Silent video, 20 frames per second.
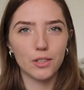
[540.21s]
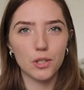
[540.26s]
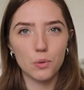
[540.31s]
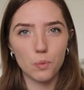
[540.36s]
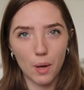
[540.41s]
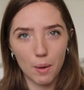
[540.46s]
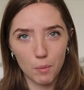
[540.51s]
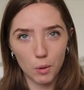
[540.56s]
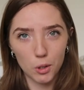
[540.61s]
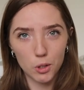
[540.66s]
There's
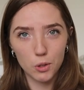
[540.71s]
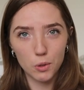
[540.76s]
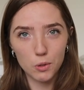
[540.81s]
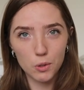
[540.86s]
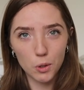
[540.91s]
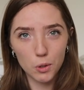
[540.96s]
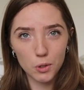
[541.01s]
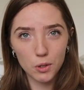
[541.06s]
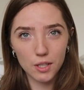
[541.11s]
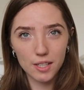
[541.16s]
way more to
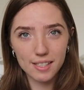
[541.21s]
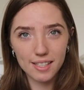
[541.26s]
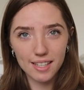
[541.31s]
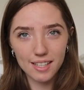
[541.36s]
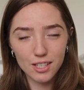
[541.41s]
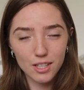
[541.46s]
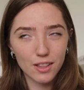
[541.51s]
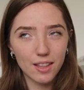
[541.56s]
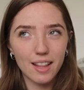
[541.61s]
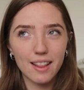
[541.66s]

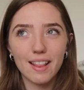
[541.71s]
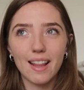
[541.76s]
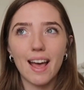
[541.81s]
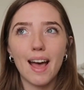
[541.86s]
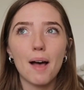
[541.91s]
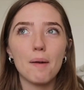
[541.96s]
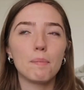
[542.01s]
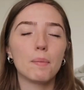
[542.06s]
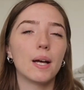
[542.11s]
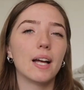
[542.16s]
socialization than
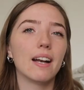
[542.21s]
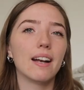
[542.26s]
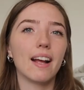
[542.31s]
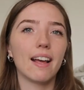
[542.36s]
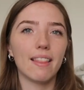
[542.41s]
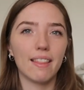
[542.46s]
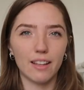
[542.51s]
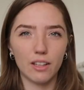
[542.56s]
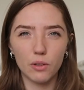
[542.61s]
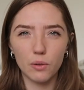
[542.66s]
that, but
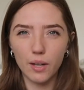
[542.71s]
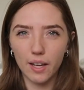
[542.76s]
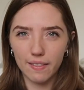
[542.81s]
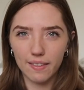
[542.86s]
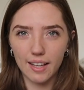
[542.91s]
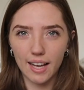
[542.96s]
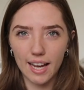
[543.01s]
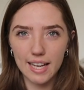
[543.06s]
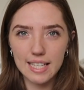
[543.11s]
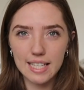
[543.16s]
I think you get
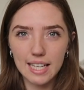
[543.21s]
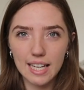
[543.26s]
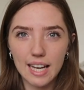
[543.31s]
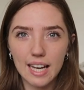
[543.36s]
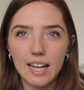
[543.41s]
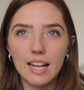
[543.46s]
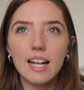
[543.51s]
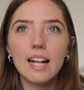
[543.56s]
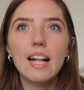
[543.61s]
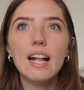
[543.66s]
the
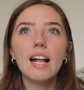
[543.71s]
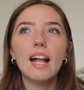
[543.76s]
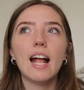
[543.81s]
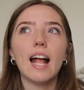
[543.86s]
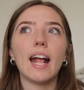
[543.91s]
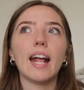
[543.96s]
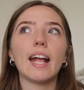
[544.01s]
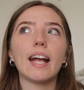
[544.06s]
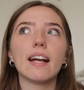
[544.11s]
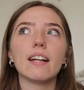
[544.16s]
idea.
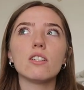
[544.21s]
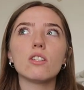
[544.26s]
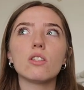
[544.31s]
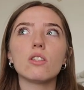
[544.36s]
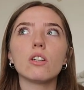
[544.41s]
And